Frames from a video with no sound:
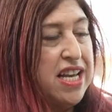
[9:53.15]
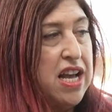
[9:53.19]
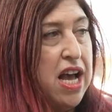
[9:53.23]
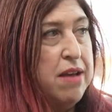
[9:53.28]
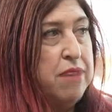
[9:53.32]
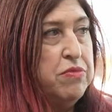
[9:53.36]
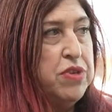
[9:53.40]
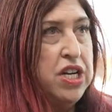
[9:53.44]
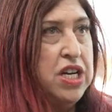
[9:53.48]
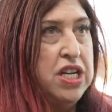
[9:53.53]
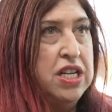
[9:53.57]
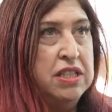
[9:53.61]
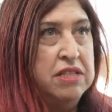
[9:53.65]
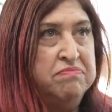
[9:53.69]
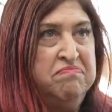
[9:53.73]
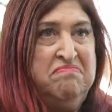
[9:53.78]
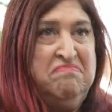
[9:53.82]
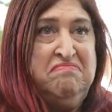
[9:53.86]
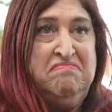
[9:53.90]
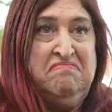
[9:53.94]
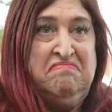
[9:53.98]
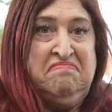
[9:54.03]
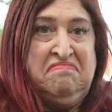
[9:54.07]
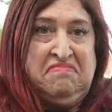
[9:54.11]
like, I'm going to
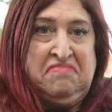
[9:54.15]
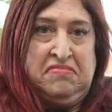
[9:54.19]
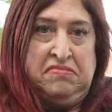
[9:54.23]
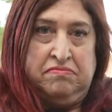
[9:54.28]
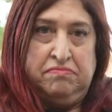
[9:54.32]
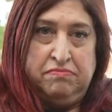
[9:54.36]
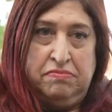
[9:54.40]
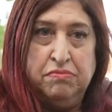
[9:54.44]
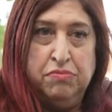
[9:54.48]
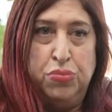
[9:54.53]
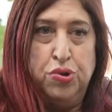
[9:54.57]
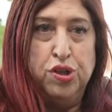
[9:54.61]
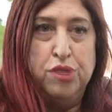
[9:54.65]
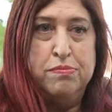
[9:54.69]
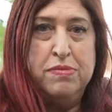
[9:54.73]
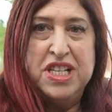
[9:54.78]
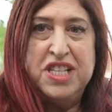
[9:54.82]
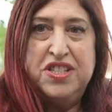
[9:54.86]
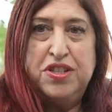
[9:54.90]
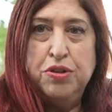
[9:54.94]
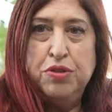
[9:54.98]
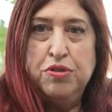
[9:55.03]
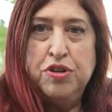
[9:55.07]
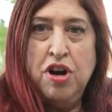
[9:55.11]
put
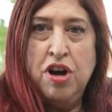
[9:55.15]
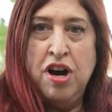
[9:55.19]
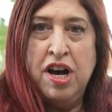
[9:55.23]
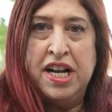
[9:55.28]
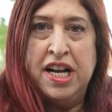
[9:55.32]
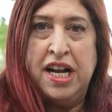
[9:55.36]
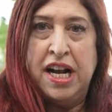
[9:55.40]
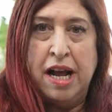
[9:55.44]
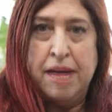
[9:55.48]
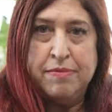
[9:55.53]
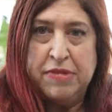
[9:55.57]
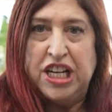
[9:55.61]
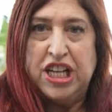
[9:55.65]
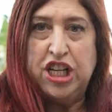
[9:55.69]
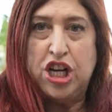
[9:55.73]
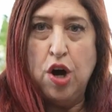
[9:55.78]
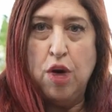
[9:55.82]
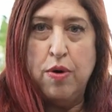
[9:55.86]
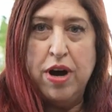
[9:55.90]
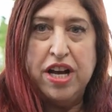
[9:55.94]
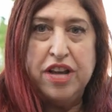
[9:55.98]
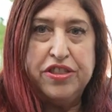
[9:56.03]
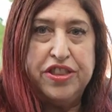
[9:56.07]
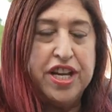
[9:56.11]
my suit on and I'm going to
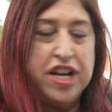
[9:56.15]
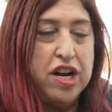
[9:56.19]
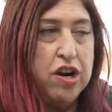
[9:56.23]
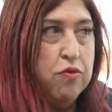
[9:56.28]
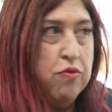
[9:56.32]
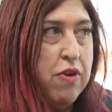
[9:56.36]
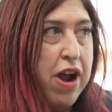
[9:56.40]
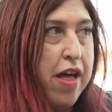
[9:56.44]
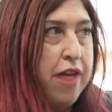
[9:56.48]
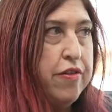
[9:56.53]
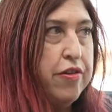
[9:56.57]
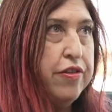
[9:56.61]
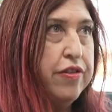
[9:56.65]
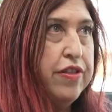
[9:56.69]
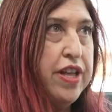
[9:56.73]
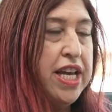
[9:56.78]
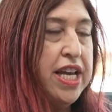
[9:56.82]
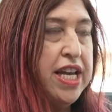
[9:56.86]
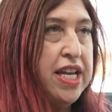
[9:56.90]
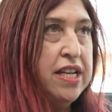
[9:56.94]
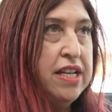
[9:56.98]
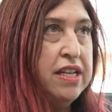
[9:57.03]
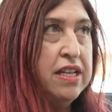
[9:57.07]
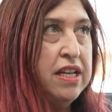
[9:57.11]
go out there rather
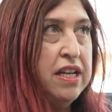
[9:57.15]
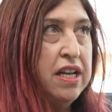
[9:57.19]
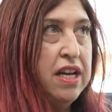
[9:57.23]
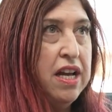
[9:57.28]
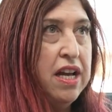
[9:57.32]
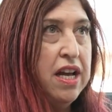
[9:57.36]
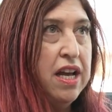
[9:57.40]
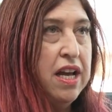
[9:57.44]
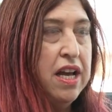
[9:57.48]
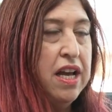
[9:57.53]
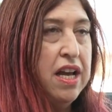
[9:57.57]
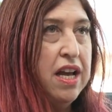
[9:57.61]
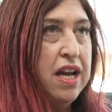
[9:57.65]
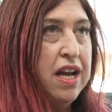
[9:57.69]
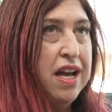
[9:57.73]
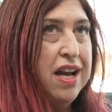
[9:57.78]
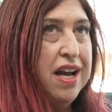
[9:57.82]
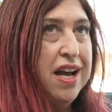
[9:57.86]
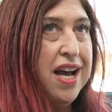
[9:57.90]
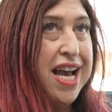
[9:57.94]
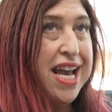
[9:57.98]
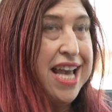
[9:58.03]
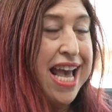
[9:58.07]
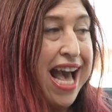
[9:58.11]
than
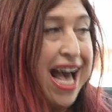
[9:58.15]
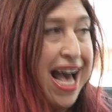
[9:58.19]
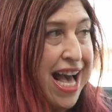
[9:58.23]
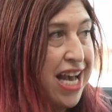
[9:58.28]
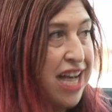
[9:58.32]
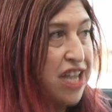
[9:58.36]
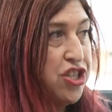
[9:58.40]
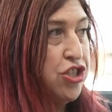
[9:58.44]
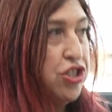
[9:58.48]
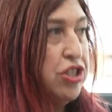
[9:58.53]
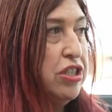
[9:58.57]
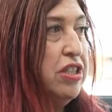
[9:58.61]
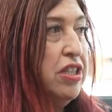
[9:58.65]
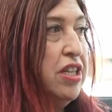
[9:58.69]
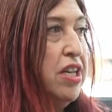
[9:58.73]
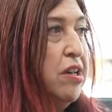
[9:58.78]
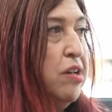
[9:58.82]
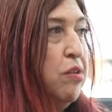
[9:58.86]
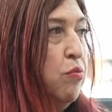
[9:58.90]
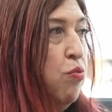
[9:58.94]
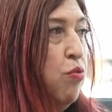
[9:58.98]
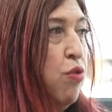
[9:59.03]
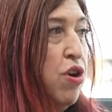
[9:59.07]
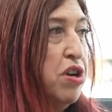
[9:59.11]
I
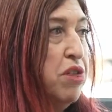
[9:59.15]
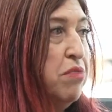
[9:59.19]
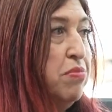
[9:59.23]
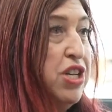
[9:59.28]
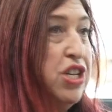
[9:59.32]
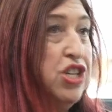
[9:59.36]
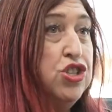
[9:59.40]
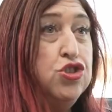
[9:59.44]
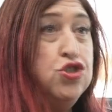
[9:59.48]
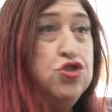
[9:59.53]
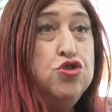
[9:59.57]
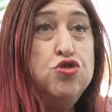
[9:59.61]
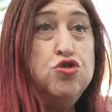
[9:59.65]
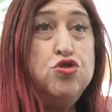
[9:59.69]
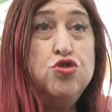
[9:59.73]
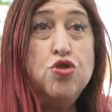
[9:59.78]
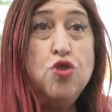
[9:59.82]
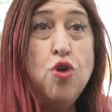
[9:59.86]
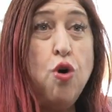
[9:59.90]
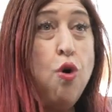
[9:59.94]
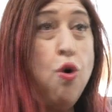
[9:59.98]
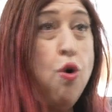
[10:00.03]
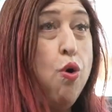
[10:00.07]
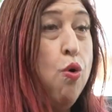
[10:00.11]
actually want to be
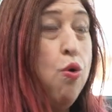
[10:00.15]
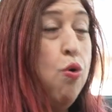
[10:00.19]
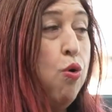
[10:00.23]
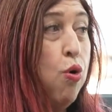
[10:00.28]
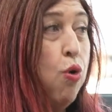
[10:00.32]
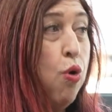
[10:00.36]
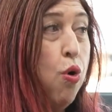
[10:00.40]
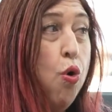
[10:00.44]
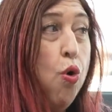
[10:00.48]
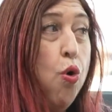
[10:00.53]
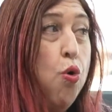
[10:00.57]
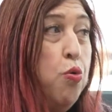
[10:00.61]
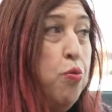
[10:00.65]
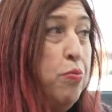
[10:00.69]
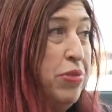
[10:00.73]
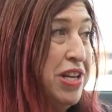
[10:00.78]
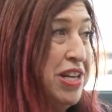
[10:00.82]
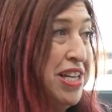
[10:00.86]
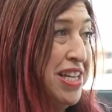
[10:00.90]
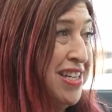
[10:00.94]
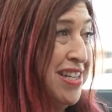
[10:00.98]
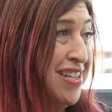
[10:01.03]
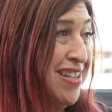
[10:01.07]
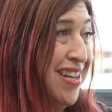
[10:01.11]
so
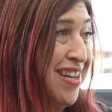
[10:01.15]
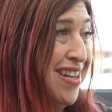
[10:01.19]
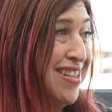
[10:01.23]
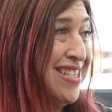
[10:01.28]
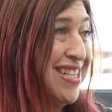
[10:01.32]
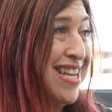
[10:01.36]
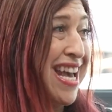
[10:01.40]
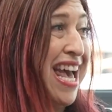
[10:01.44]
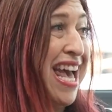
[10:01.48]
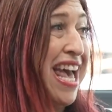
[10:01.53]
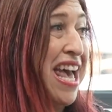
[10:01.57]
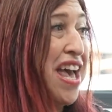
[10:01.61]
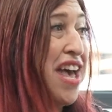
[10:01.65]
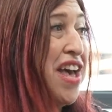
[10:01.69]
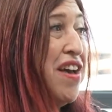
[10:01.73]
open yeah.